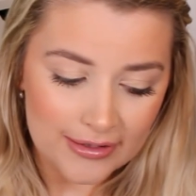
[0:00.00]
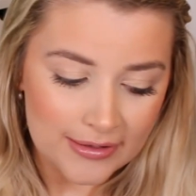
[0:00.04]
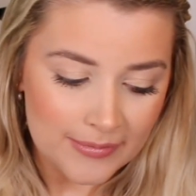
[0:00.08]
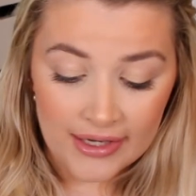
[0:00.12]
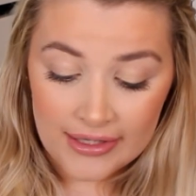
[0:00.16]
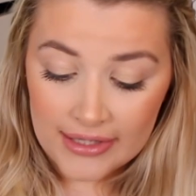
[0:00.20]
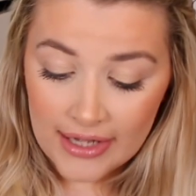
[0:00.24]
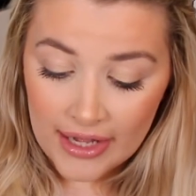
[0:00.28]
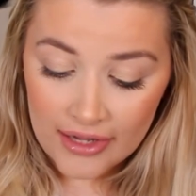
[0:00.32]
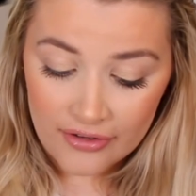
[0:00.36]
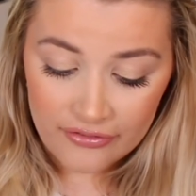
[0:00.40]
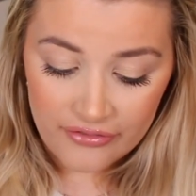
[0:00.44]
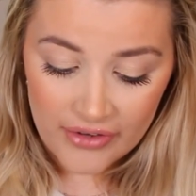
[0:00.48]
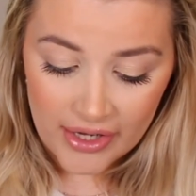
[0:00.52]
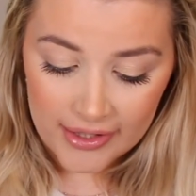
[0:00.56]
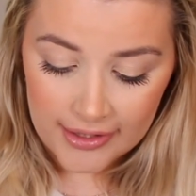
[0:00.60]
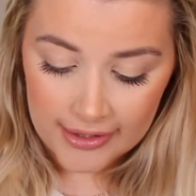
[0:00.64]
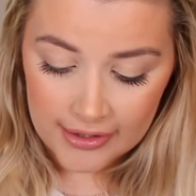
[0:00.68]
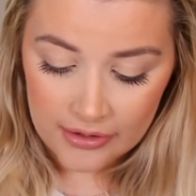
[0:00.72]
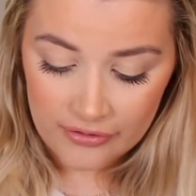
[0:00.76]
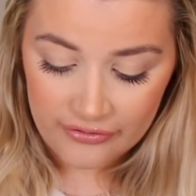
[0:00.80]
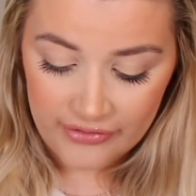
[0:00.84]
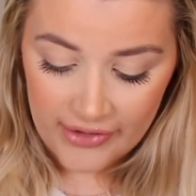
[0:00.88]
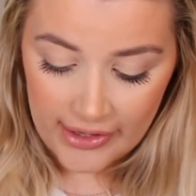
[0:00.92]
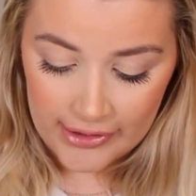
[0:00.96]
I can't find
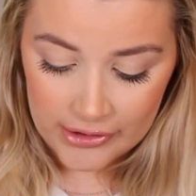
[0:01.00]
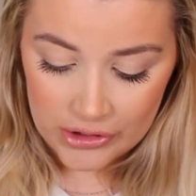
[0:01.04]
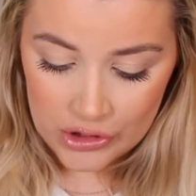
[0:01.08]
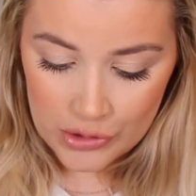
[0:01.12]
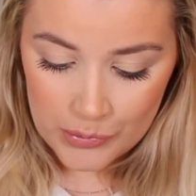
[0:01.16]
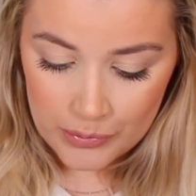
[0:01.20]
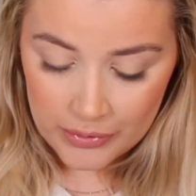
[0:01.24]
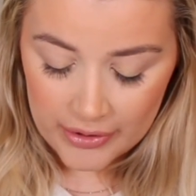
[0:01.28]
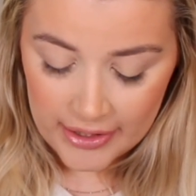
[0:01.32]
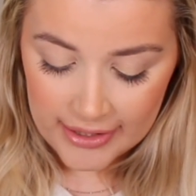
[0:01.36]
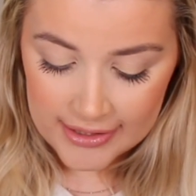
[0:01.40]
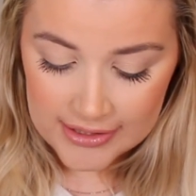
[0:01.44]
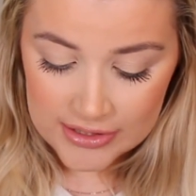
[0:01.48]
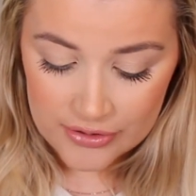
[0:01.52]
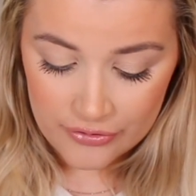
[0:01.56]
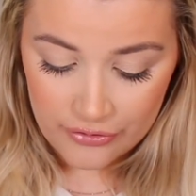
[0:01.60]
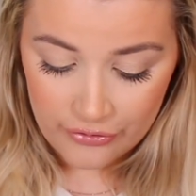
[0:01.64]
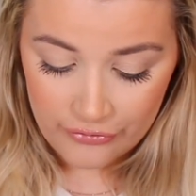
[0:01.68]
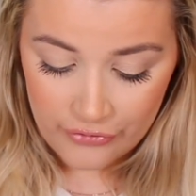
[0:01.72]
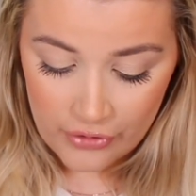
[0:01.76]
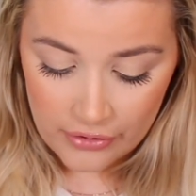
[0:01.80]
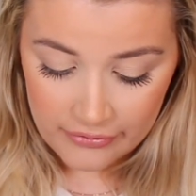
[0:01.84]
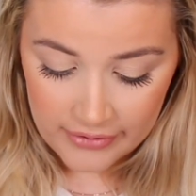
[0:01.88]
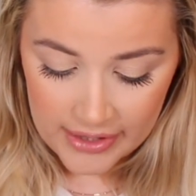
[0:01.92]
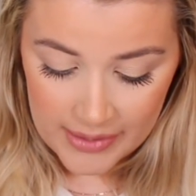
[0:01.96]
like a value price
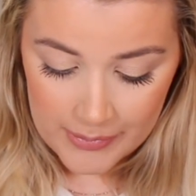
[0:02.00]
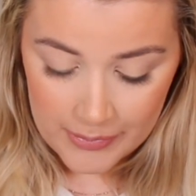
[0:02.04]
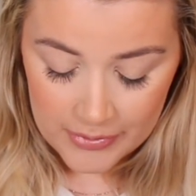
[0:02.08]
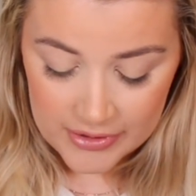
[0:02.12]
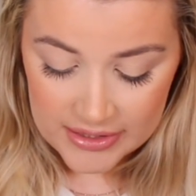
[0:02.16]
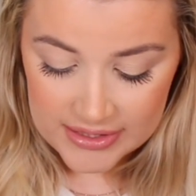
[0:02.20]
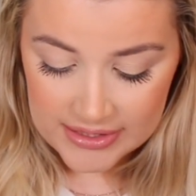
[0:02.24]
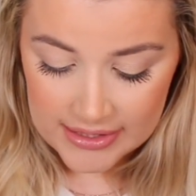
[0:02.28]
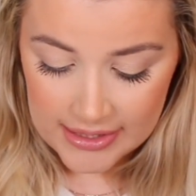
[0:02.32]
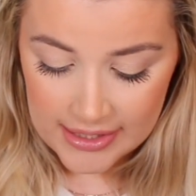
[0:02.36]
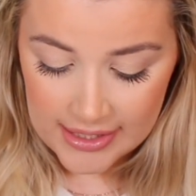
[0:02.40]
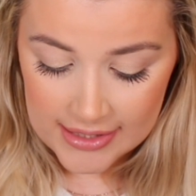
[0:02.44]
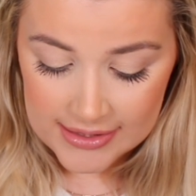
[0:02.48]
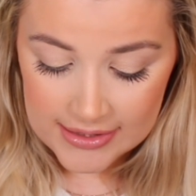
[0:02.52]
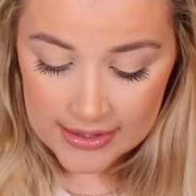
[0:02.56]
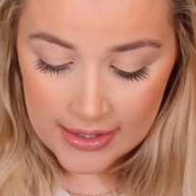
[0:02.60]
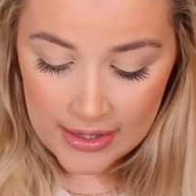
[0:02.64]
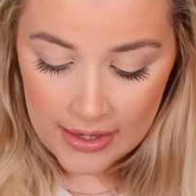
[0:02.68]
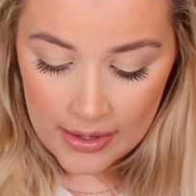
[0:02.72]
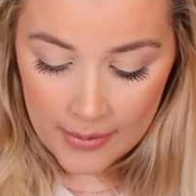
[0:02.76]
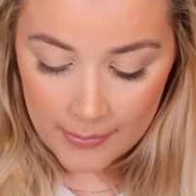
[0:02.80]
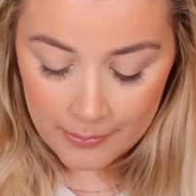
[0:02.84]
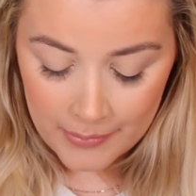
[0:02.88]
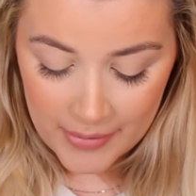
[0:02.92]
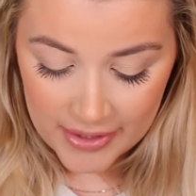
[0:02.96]
for it, but it says
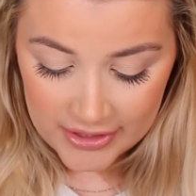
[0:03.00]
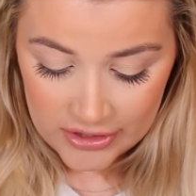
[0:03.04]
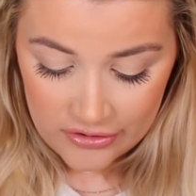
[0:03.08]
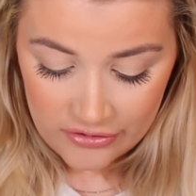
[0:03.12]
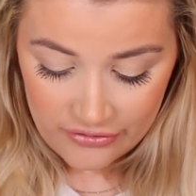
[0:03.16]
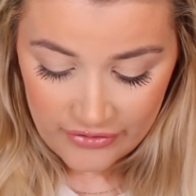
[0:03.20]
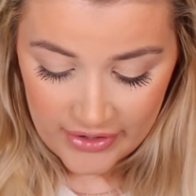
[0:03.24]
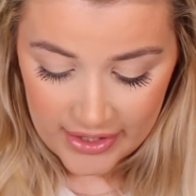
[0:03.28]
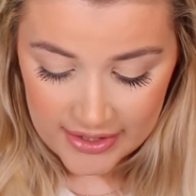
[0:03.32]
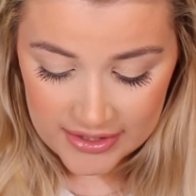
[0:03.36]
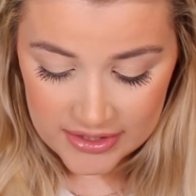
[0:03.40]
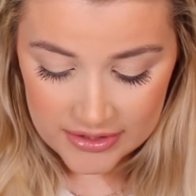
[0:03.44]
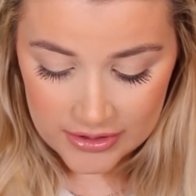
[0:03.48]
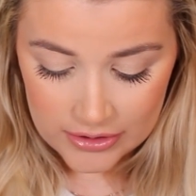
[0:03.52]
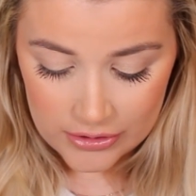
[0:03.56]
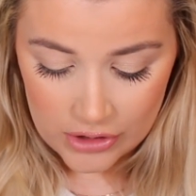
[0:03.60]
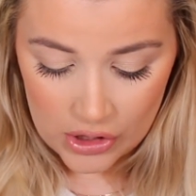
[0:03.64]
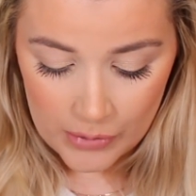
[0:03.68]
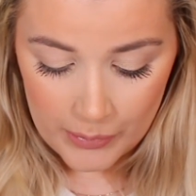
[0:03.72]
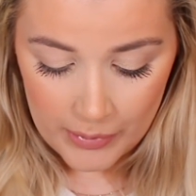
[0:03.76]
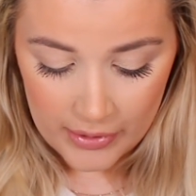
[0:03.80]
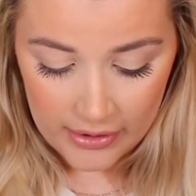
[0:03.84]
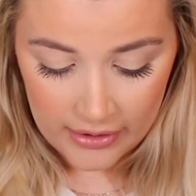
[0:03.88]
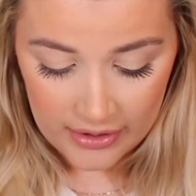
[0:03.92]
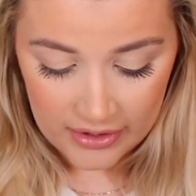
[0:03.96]
manifest
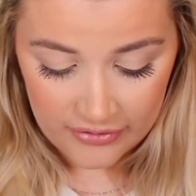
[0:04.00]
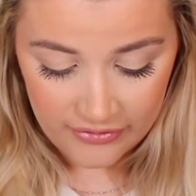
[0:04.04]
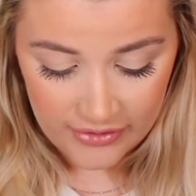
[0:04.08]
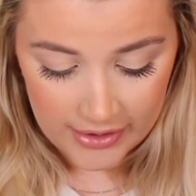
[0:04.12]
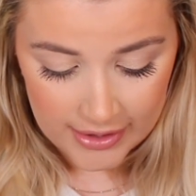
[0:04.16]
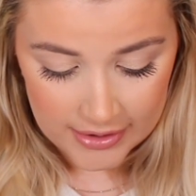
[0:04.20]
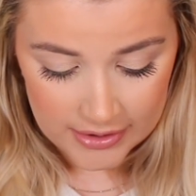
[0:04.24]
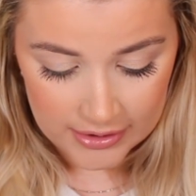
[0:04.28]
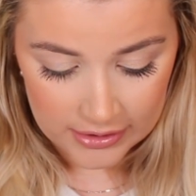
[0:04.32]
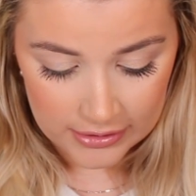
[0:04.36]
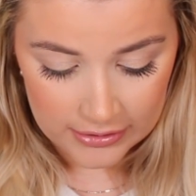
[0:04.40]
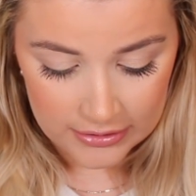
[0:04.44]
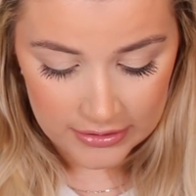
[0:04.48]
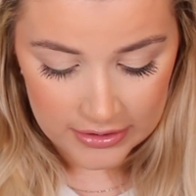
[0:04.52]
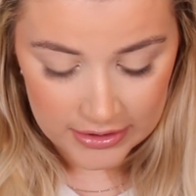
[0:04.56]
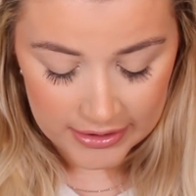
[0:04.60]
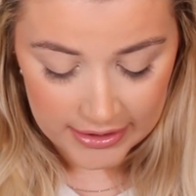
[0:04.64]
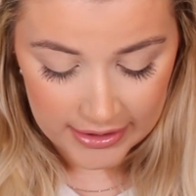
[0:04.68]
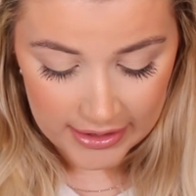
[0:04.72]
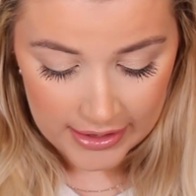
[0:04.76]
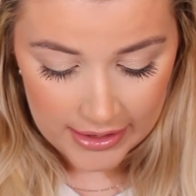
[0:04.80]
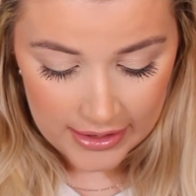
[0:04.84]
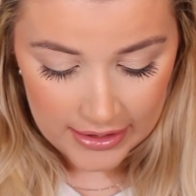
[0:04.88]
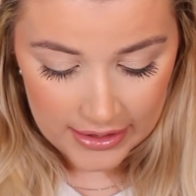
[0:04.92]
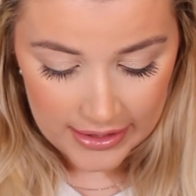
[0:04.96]
your perfect
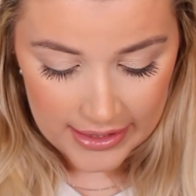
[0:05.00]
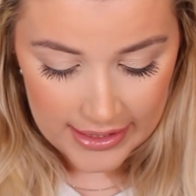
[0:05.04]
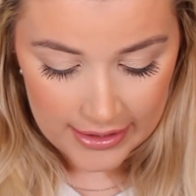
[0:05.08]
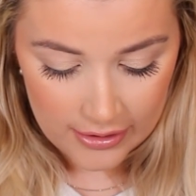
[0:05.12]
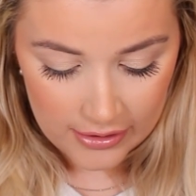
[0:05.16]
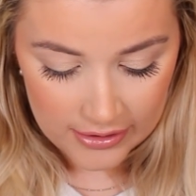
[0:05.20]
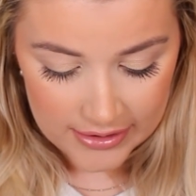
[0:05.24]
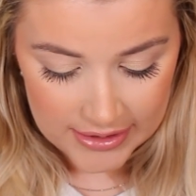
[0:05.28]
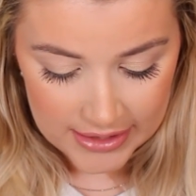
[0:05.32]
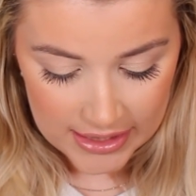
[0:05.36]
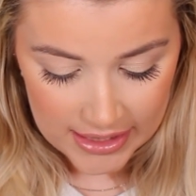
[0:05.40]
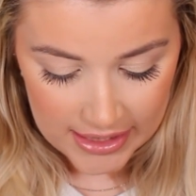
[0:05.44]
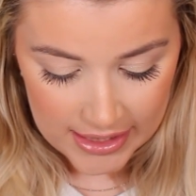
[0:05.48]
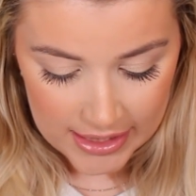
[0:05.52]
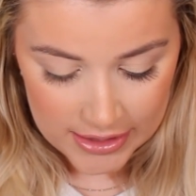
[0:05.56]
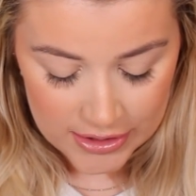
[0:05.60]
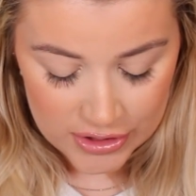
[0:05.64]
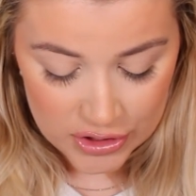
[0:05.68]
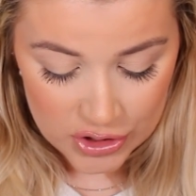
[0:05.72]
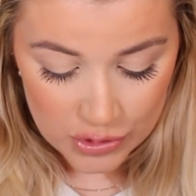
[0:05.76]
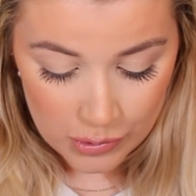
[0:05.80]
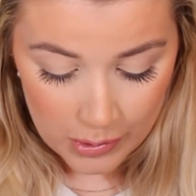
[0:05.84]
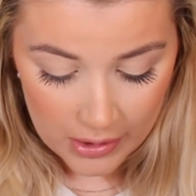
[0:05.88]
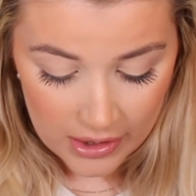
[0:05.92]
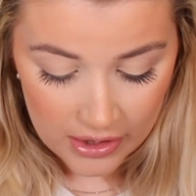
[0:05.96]
look. It
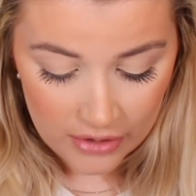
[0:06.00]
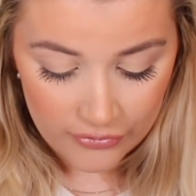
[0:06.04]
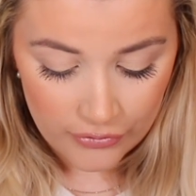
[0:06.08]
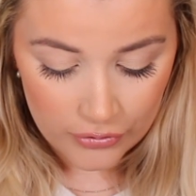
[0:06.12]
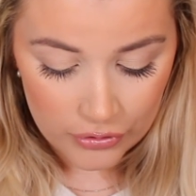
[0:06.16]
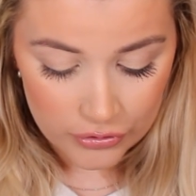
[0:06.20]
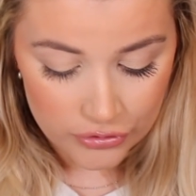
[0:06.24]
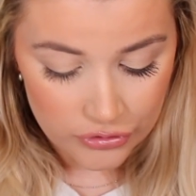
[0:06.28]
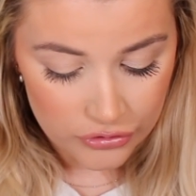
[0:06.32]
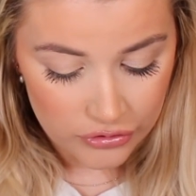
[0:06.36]
contains 12